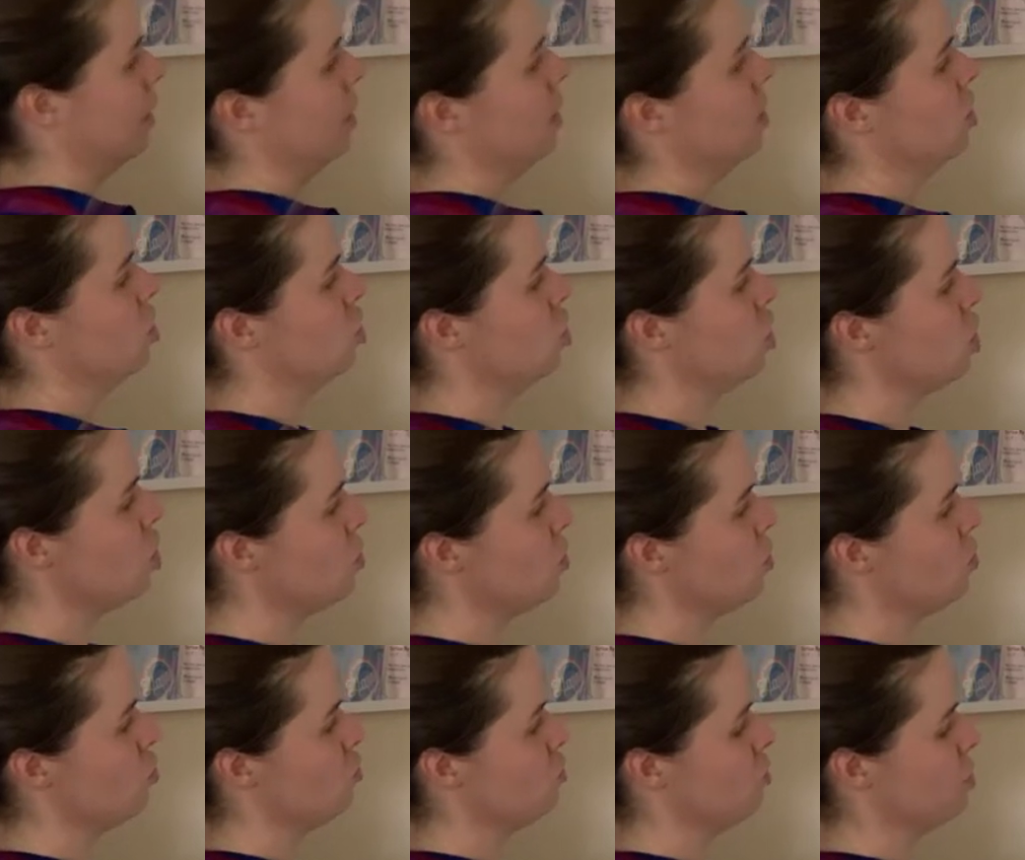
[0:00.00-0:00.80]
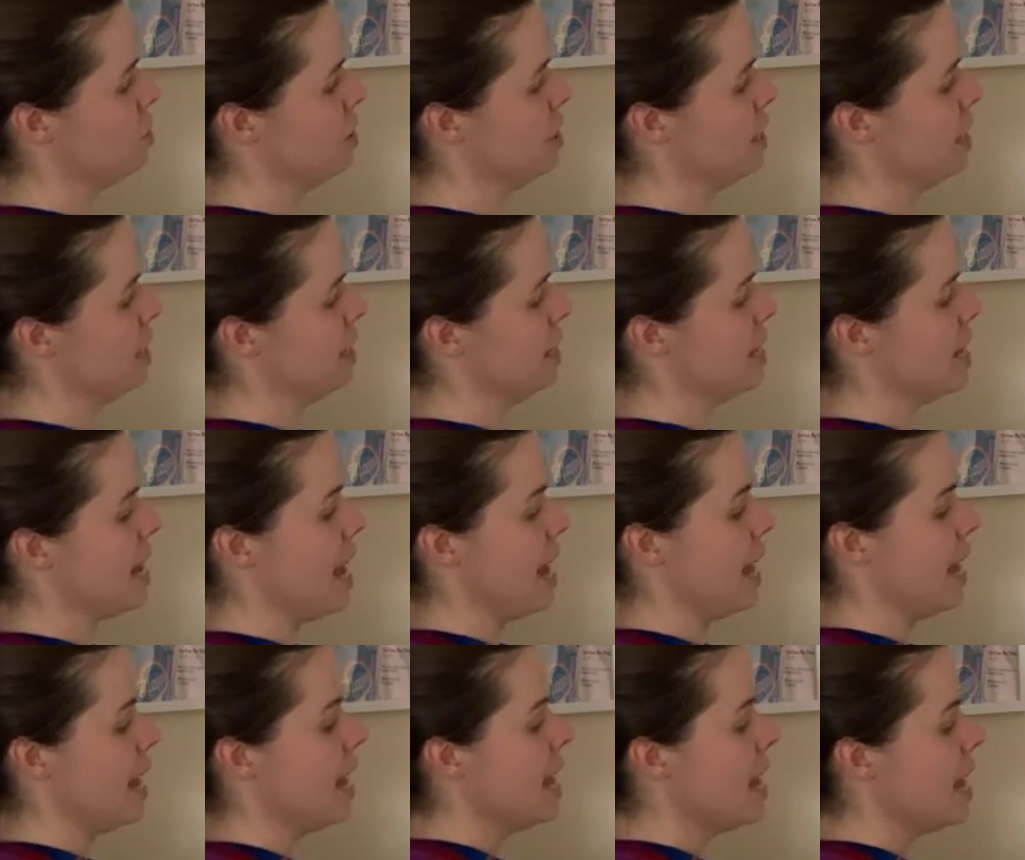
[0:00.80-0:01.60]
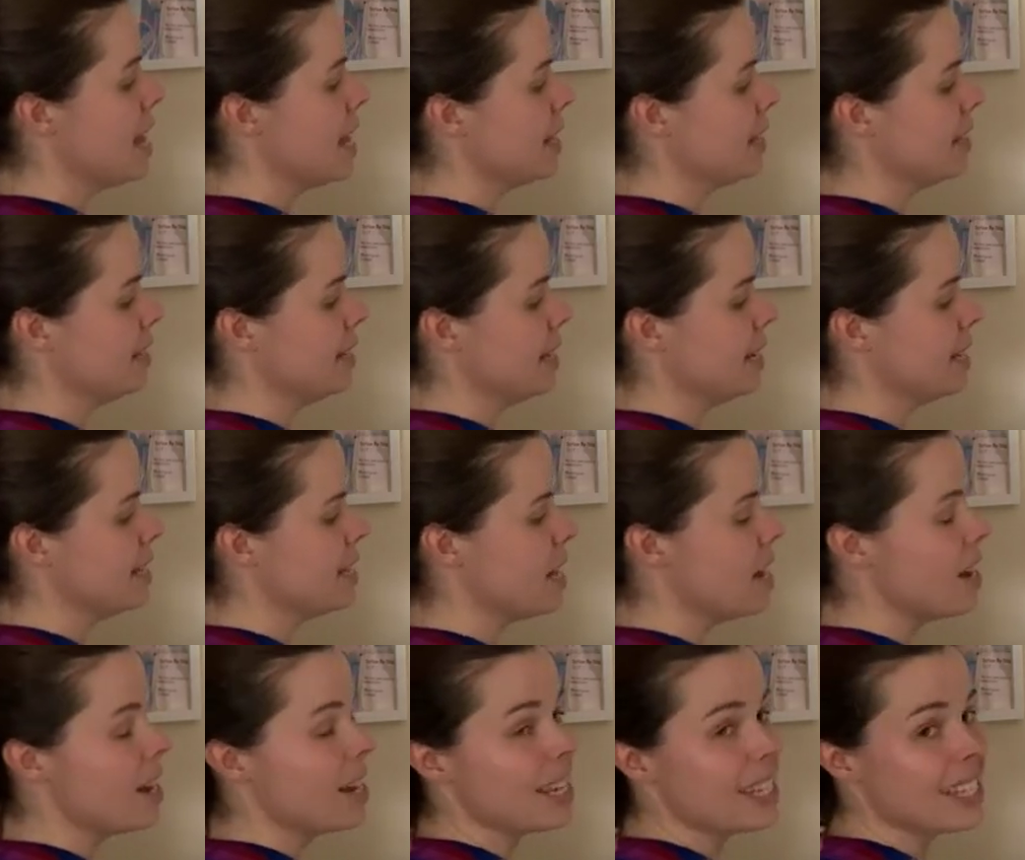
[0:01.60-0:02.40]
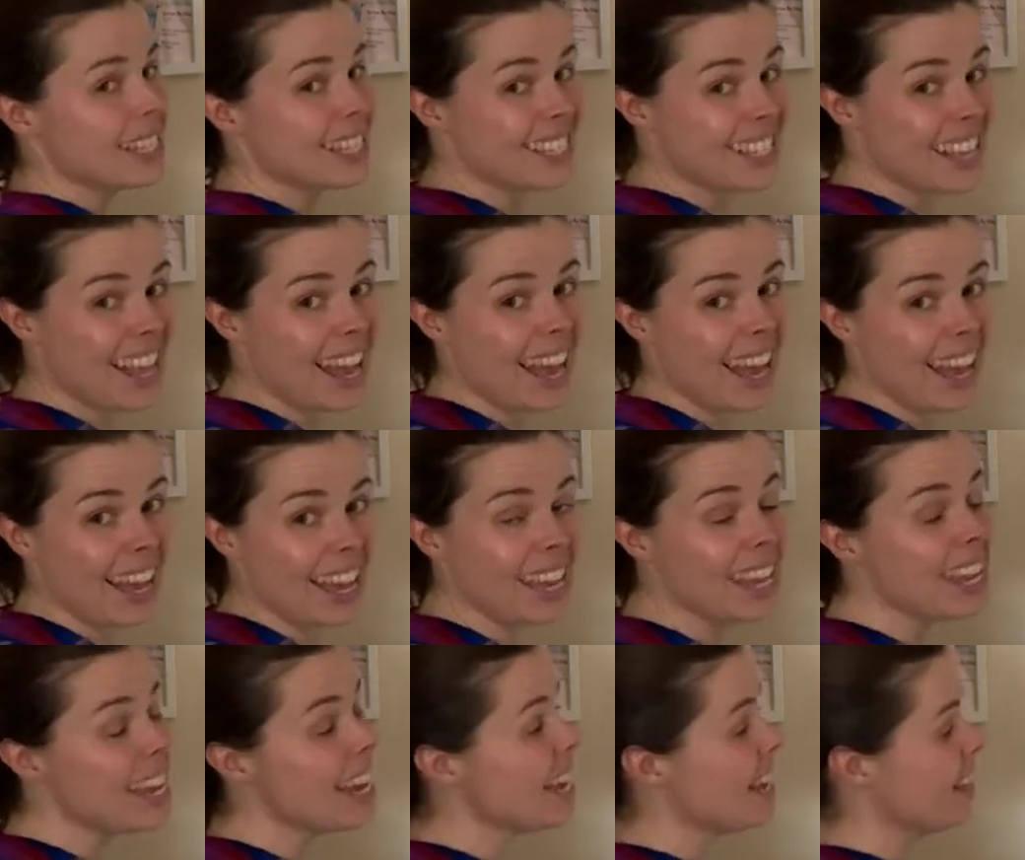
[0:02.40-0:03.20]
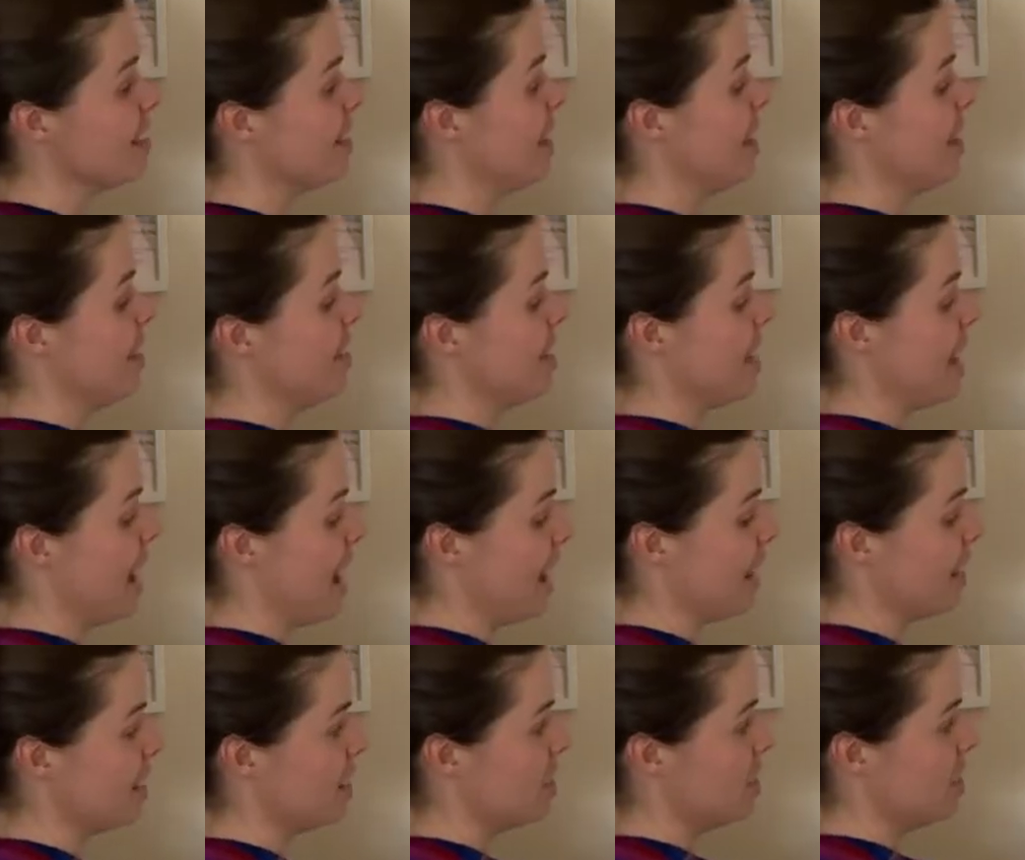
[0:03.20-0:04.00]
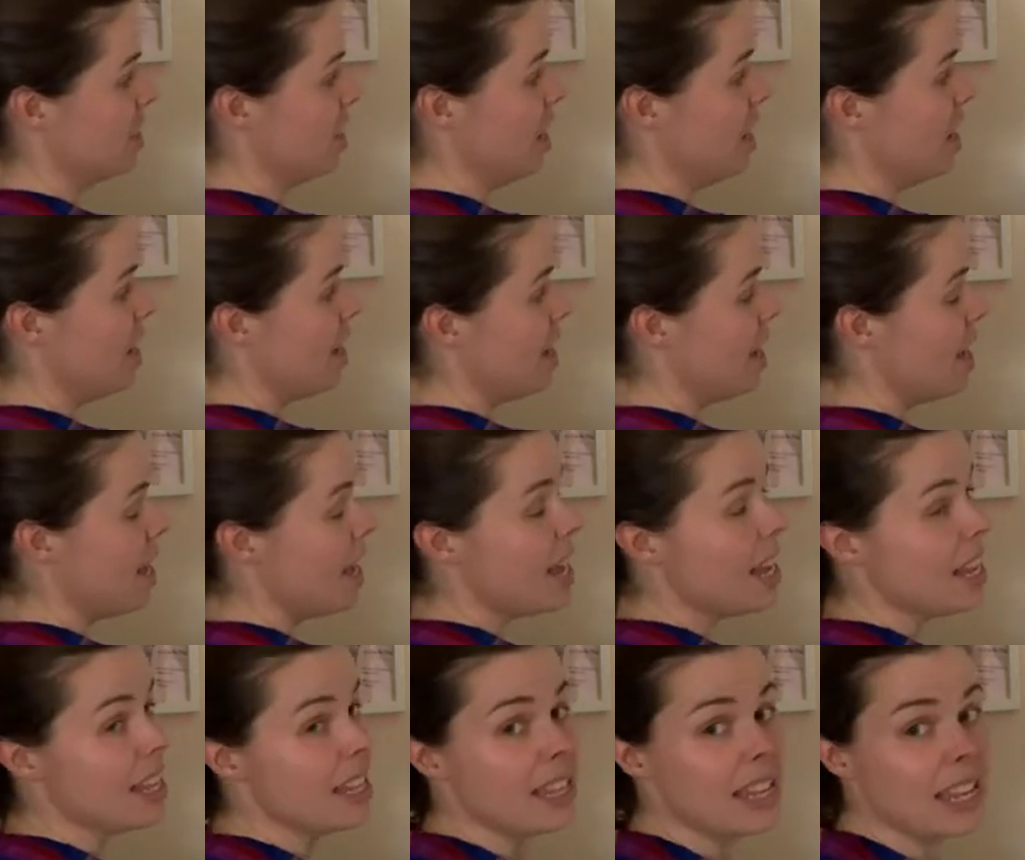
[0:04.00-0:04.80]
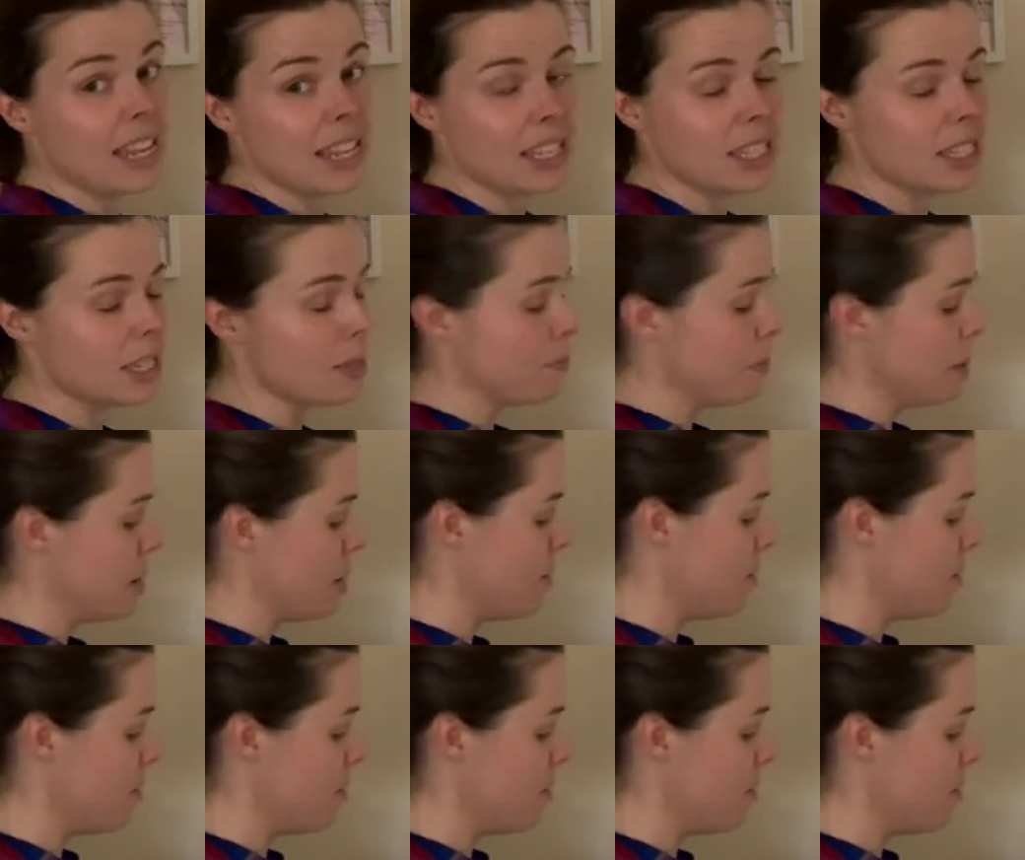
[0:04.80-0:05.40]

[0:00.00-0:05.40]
268. Didn't I say that the answer needs to be a